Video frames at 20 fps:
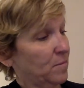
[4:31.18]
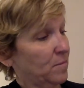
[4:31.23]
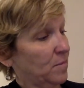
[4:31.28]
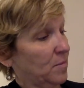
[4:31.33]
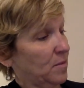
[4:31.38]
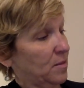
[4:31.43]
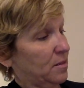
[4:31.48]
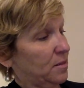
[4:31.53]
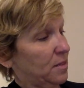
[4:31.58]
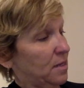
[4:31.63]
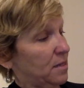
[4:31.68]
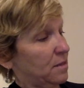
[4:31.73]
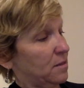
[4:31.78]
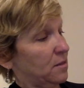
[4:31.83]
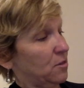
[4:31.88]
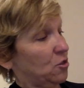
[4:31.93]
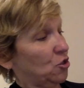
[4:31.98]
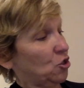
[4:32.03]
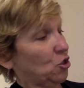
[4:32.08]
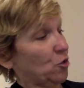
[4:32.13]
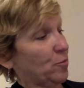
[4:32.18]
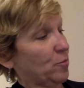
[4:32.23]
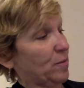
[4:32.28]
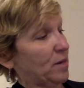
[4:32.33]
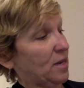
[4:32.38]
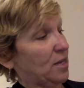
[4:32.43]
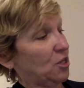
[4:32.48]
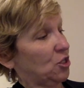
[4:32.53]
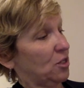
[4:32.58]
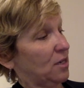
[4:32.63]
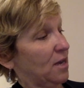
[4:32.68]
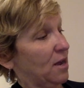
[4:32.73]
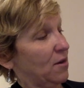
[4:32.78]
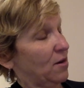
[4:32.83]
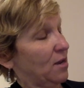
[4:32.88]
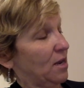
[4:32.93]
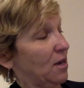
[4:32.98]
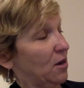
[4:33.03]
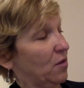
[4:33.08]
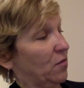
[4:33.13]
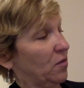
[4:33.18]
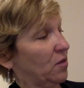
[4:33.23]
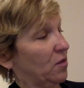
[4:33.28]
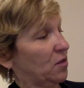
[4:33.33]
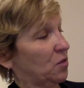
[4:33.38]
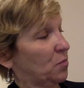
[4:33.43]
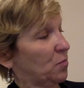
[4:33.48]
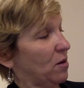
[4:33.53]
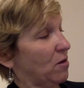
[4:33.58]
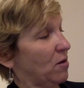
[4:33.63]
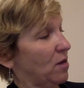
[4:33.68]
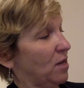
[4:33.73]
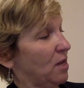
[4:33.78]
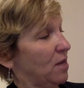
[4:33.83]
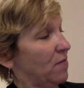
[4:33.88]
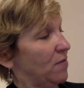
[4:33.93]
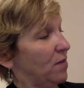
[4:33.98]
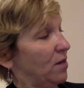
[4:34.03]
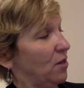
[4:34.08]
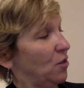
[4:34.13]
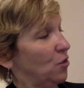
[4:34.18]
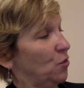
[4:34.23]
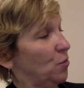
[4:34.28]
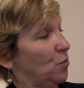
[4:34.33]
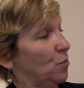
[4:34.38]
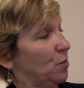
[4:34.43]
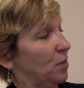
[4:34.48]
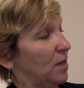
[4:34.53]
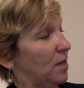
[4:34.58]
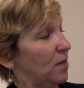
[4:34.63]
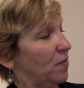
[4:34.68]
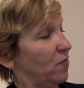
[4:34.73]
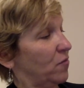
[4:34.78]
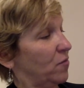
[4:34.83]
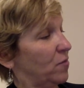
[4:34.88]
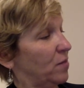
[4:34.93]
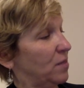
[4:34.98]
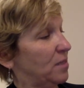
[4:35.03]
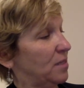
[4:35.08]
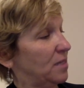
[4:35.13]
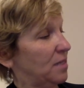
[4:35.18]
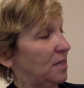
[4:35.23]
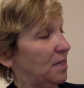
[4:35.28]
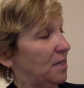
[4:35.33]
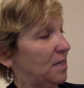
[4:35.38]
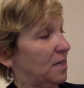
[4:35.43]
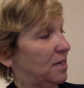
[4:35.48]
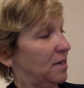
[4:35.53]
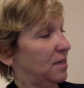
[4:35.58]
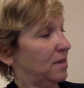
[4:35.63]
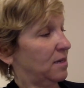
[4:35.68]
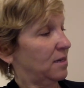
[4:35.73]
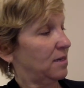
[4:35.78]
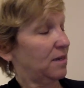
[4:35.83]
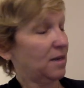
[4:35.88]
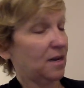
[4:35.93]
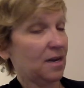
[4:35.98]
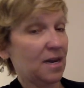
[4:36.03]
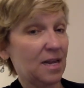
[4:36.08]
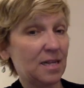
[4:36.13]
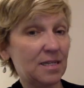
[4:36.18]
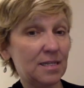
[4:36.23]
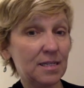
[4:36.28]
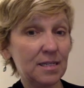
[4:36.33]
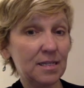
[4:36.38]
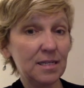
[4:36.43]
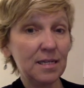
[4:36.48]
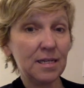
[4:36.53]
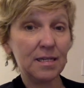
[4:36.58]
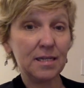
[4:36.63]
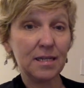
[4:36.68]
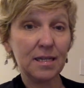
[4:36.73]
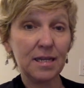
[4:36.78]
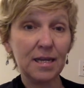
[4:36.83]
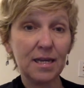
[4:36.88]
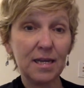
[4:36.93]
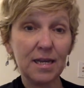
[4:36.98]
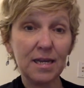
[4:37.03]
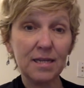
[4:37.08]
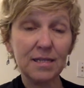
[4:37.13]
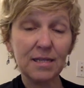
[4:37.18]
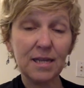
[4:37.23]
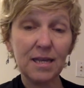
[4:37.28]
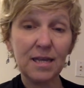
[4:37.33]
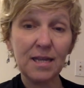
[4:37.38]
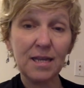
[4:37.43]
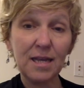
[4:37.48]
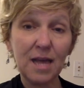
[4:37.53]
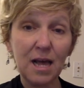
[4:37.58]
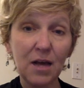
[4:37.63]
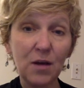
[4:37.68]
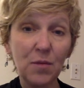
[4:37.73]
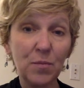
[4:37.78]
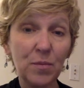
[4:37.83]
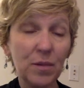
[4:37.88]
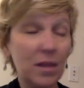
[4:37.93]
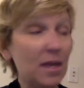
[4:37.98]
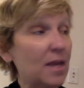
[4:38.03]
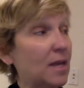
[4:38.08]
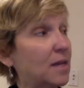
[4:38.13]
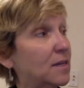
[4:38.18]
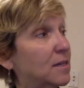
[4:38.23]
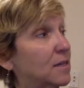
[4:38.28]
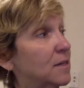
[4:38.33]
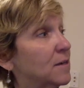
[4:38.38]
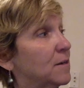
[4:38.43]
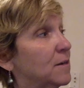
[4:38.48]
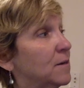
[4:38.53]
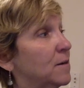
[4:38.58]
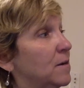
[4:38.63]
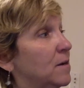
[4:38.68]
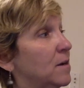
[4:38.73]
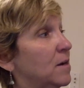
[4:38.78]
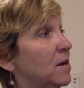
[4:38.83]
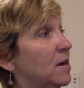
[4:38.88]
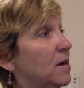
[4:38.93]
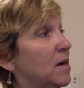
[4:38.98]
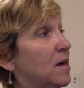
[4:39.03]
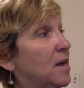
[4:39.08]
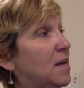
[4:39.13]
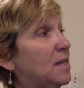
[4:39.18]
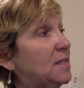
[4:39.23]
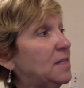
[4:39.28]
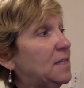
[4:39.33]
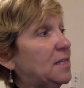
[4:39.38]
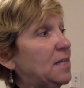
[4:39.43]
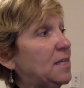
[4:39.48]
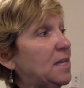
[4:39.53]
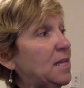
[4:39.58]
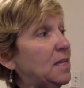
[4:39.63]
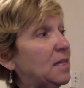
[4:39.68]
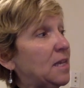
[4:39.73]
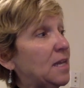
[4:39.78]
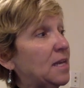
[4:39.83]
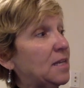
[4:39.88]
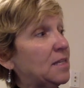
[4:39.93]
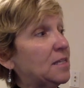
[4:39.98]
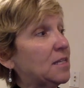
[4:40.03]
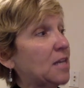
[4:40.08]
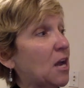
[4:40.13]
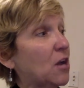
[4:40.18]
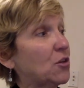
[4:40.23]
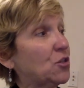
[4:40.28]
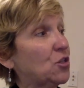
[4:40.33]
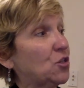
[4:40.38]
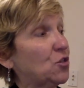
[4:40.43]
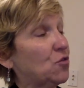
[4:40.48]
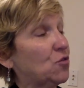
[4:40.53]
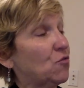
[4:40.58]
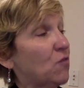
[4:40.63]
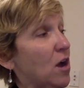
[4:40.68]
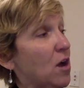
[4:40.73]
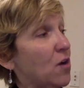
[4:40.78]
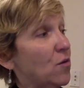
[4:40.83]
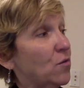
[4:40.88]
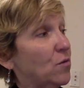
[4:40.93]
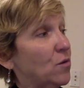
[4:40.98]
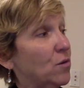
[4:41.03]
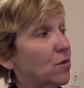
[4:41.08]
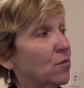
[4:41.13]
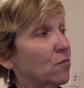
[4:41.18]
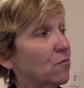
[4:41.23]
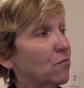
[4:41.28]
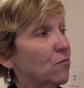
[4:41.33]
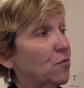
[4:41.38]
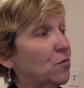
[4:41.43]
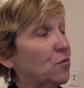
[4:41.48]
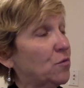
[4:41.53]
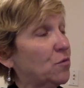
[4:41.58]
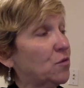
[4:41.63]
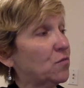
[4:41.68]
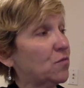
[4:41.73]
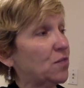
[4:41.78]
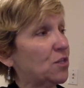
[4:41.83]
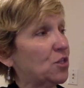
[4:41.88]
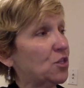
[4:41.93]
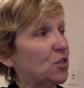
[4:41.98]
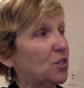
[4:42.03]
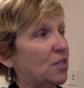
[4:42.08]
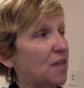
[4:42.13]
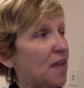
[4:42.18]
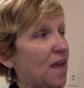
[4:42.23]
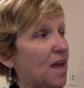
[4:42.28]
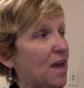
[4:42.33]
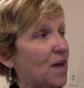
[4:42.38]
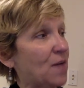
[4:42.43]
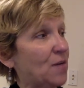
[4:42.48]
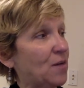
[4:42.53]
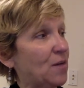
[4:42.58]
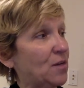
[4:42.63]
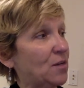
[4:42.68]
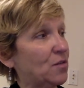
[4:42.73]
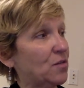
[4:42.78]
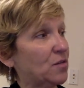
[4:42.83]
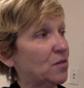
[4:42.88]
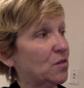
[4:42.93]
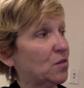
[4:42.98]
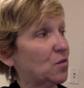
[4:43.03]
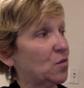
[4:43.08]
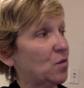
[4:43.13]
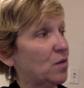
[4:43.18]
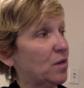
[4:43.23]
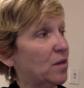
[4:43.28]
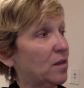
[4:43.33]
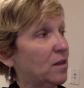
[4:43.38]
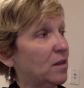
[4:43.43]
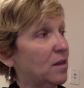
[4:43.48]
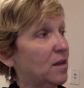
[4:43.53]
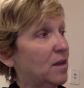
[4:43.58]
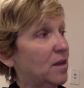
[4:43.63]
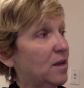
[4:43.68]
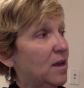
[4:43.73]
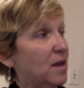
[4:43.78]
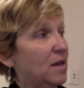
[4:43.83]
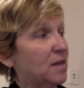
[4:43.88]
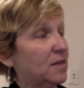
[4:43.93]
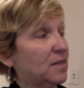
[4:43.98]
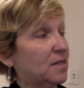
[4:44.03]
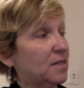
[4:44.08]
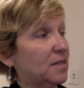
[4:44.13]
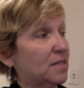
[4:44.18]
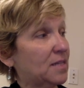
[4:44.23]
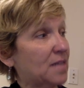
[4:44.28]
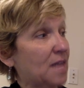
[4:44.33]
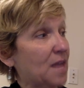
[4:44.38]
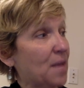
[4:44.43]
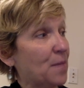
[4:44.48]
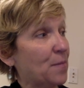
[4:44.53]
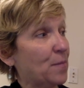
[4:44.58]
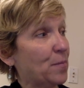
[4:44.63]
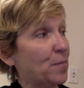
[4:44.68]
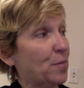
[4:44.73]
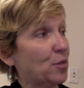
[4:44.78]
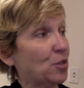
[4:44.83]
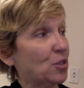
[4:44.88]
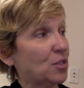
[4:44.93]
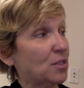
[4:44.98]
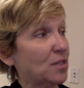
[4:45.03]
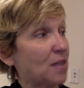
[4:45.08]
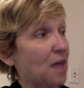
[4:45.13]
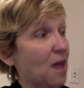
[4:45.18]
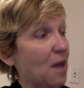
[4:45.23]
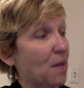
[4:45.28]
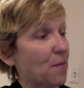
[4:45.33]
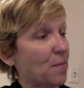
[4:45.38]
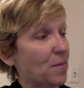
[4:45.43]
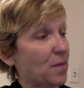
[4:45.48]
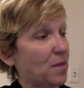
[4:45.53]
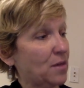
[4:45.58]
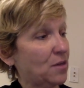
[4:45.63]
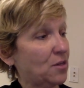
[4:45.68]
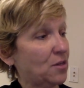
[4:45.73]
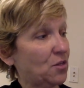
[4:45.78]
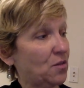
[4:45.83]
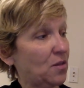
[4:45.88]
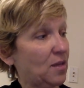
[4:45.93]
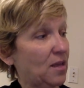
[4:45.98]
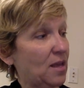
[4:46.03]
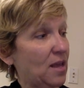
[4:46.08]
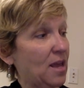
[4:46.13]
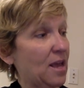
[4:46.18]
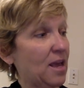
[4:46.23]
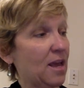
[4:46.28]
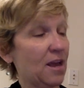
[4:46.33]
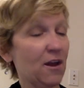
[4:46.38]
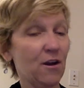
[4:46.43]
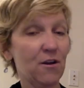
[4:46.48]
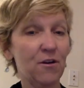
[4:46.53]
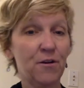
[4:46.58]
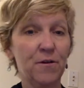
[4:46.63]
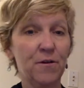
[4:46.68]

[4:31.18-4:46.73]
This says germination down here. The sprouting of a new plant from a seed. And a seedling is a young plant. A seedling starts to grow. Roots reach down into the soil. A stem pushes up into the air.